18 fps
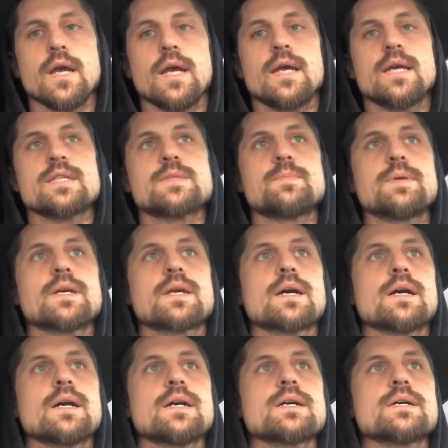It's
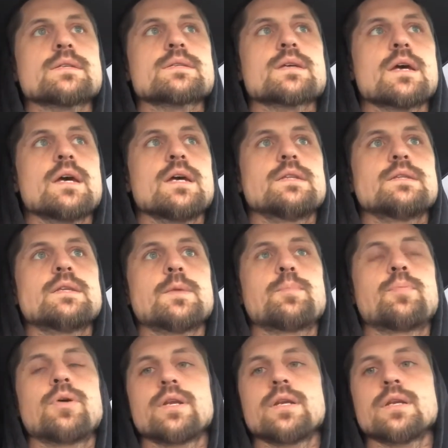because they're
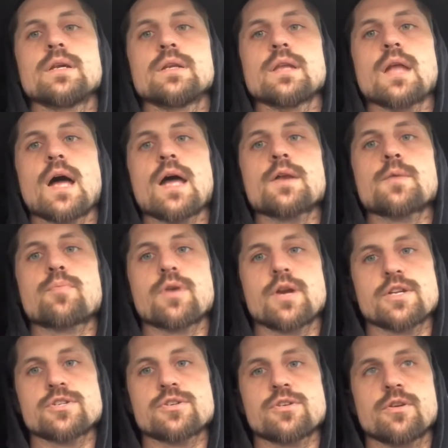putting a lot of
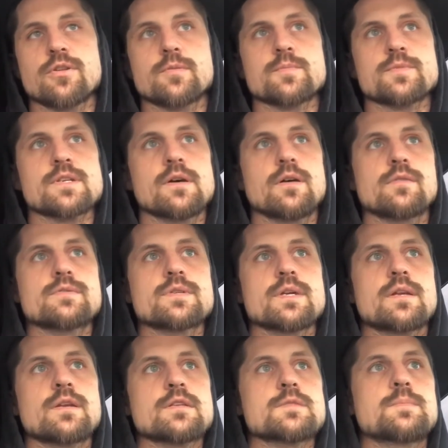pressure on themselves,
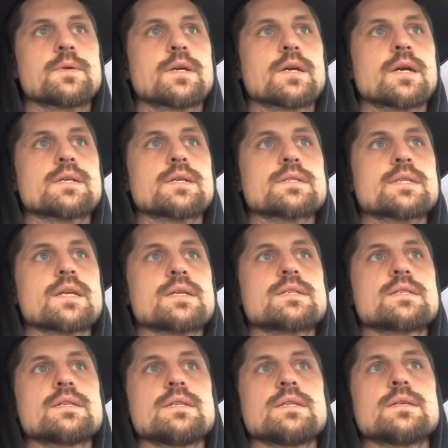and it's because they
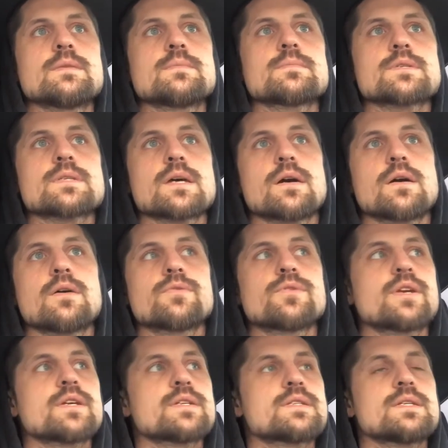see
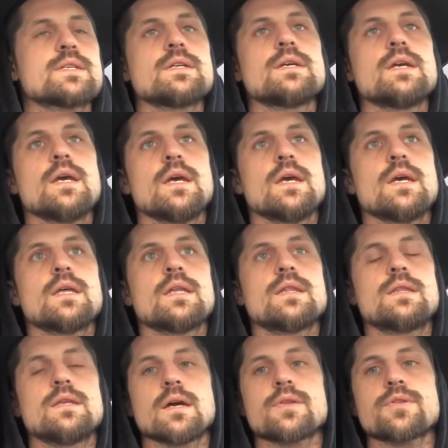
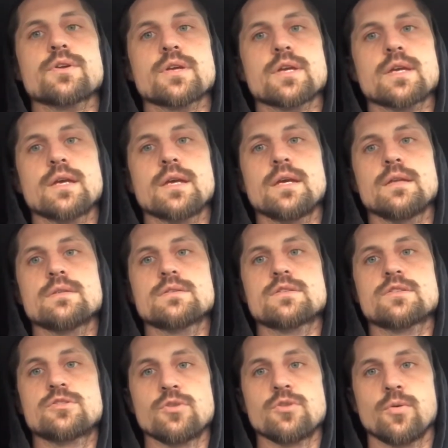the other
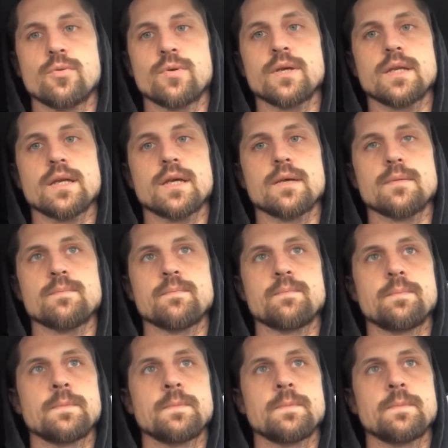kids doing it,